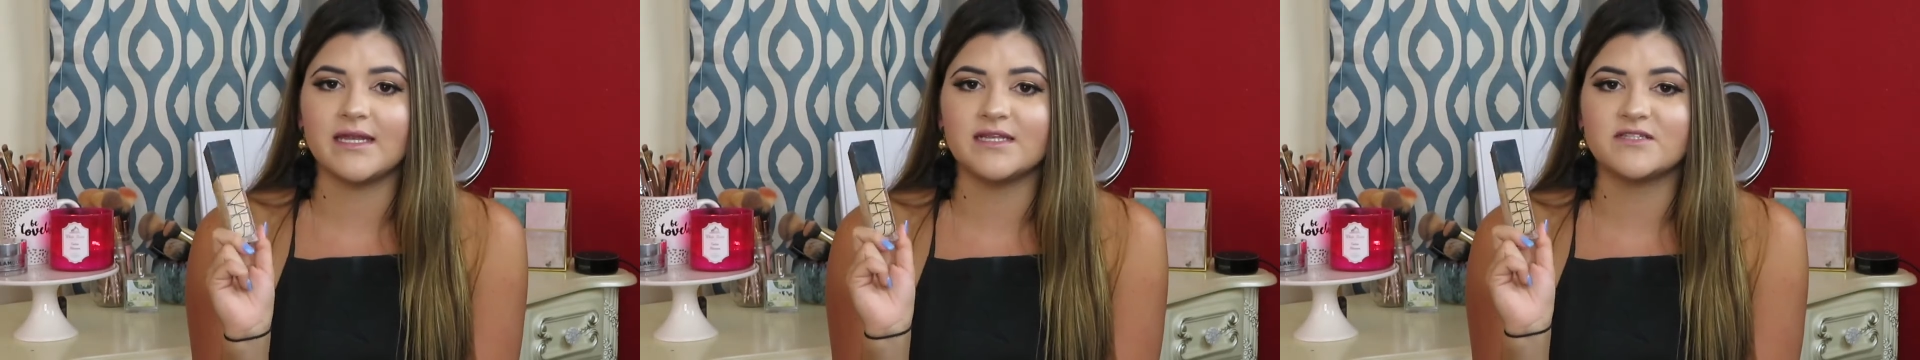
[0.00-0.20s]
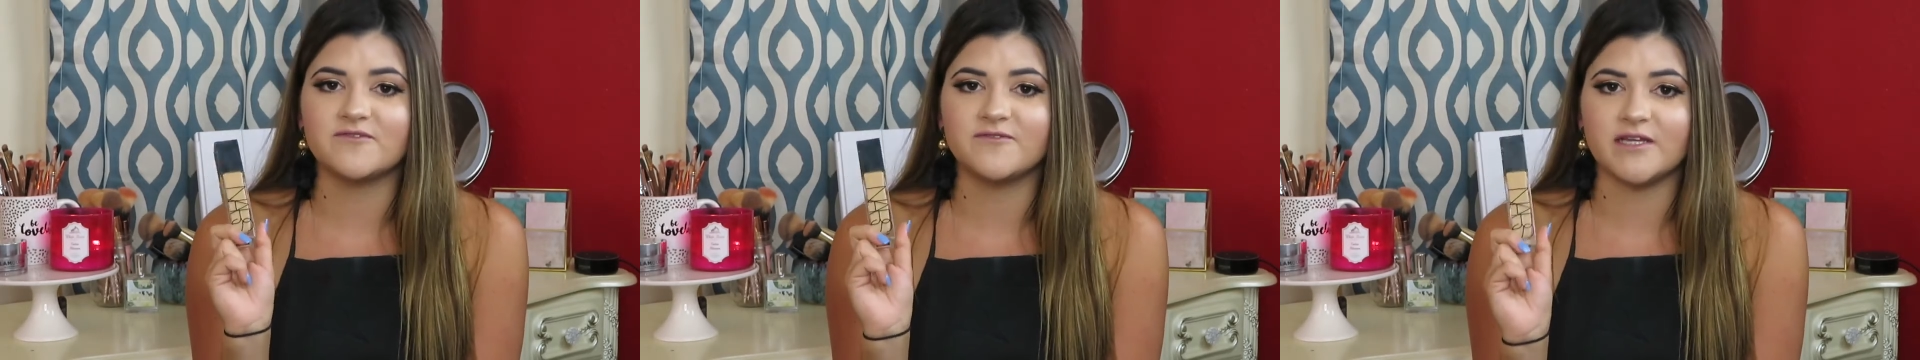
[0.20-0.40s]

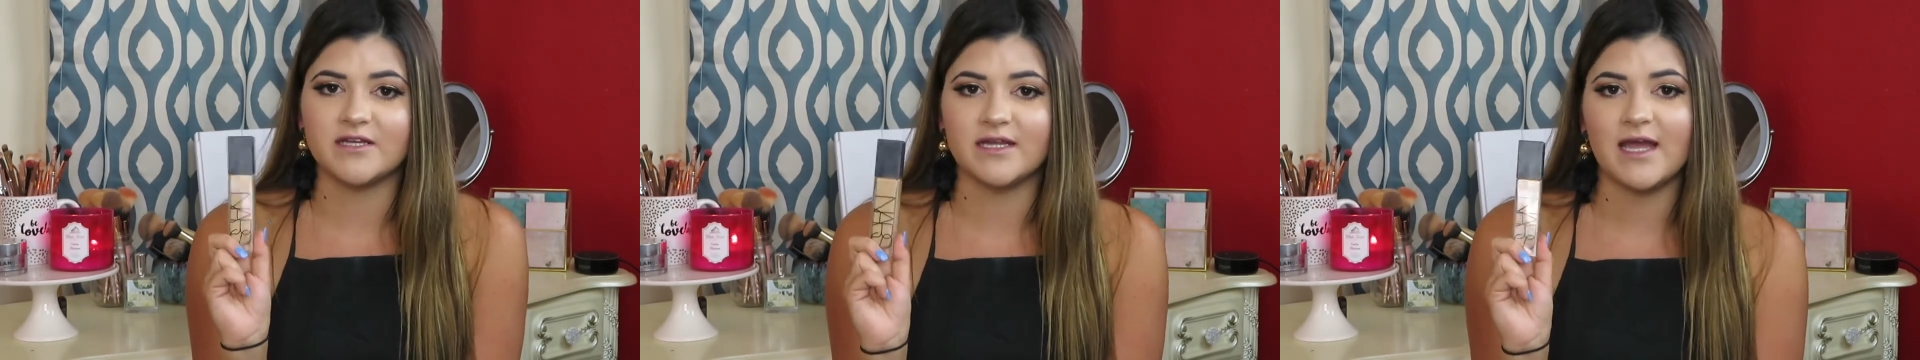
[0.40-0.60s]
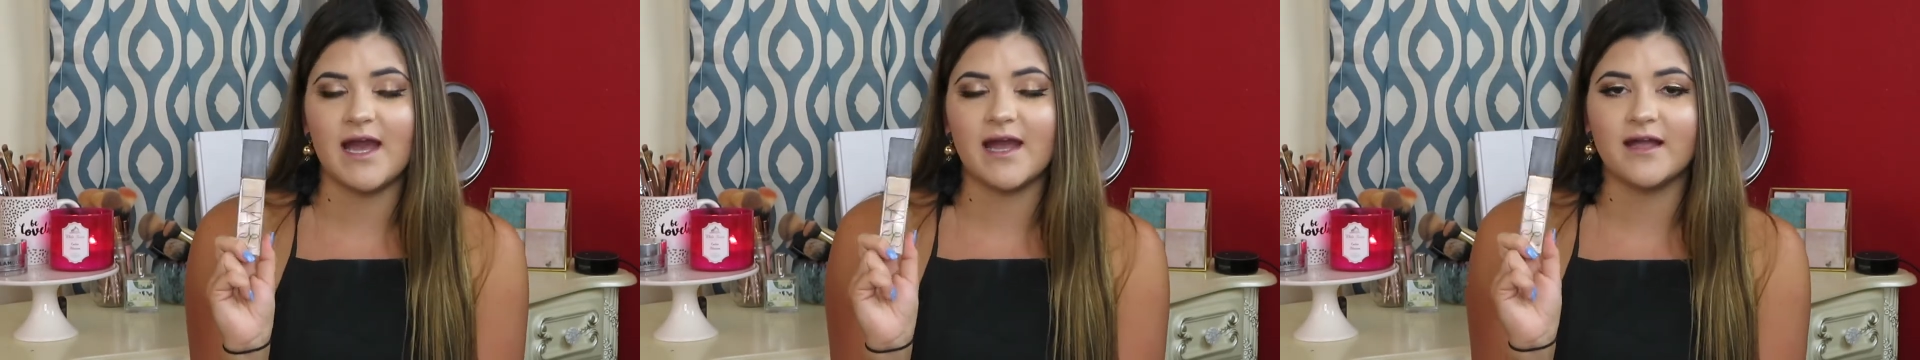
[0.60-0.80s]
It is
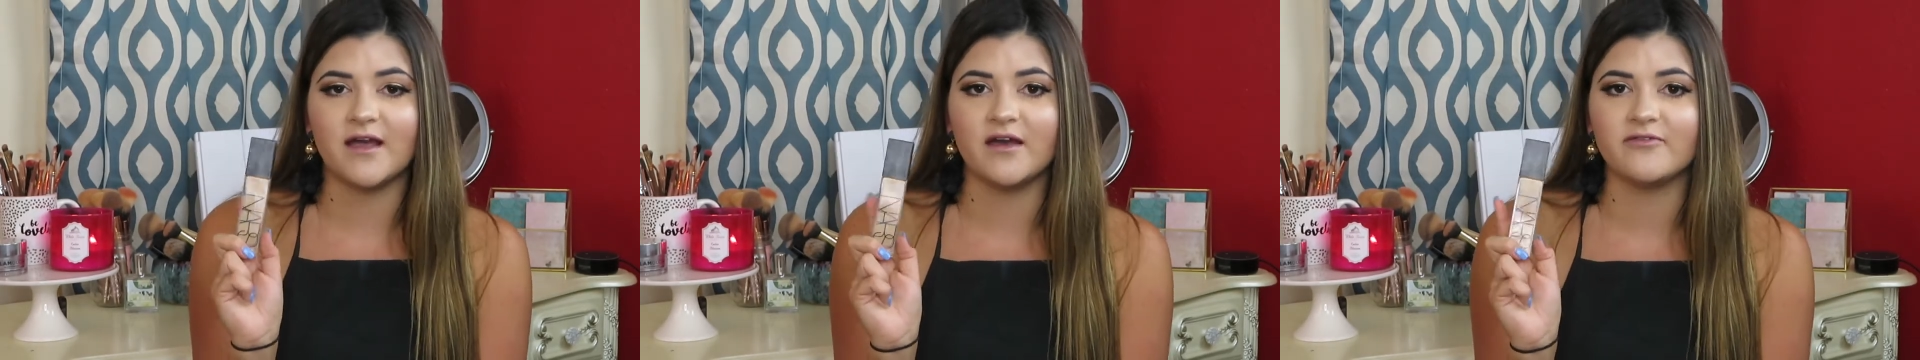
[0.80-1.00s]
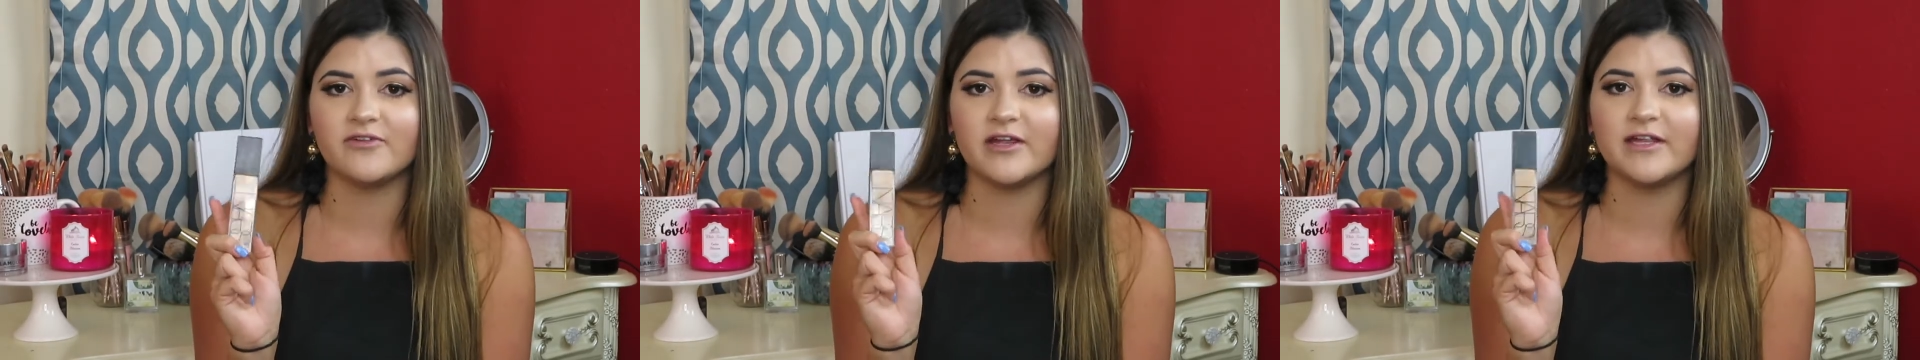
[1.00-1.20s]
very high
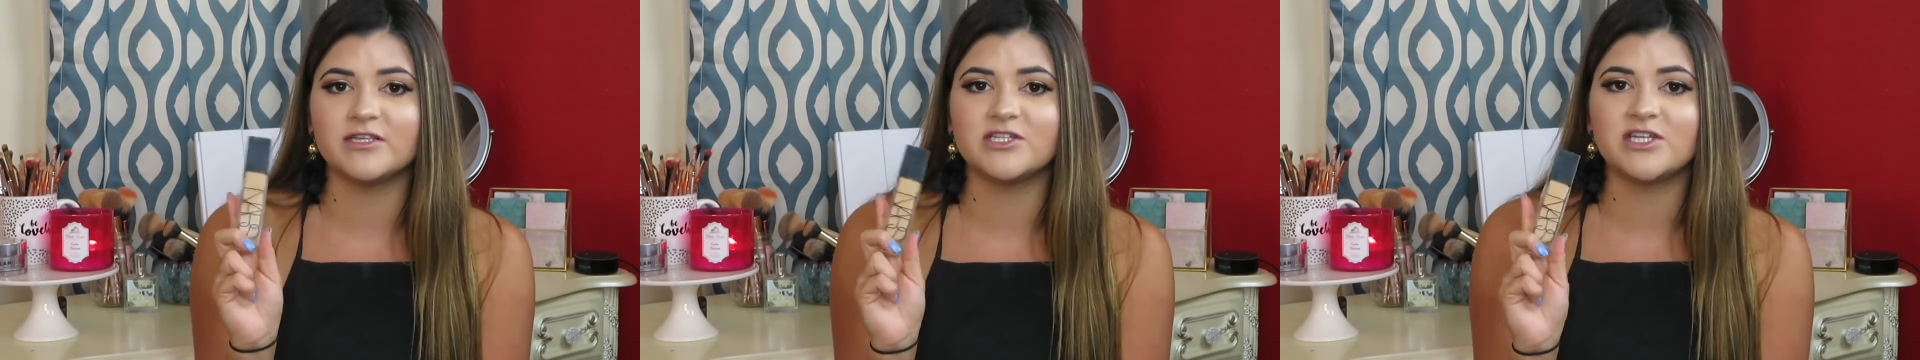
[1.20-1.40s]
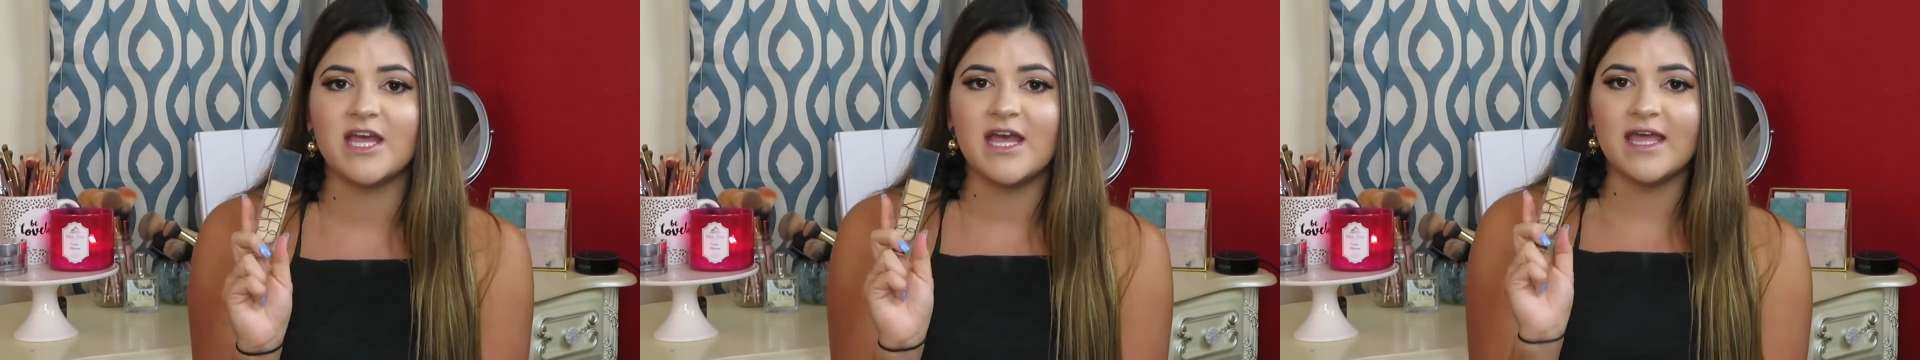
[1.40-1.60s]

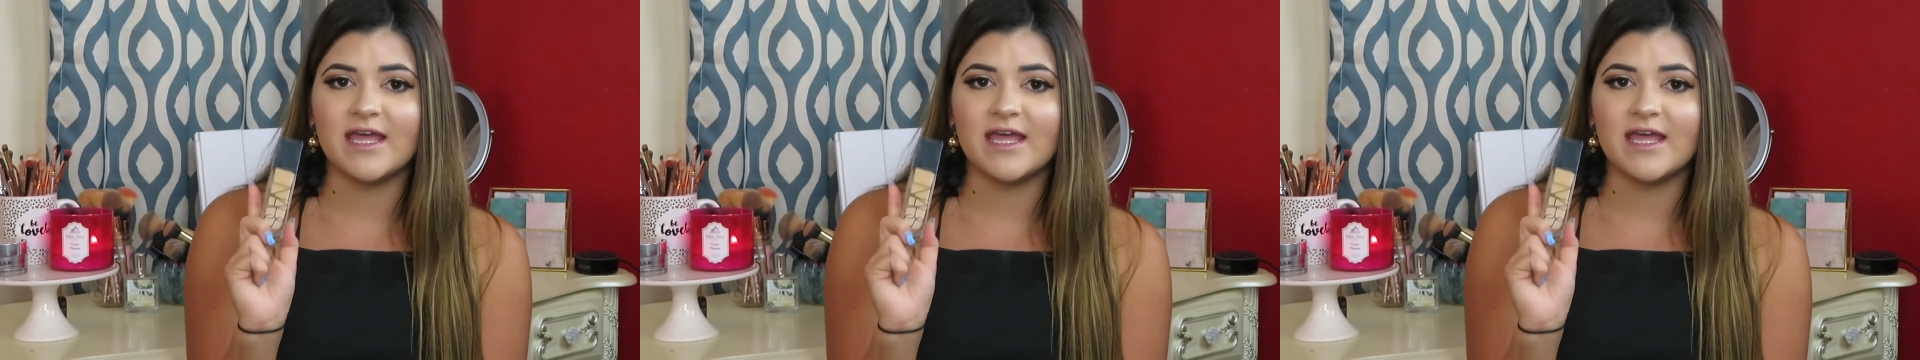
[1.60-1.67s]
coverage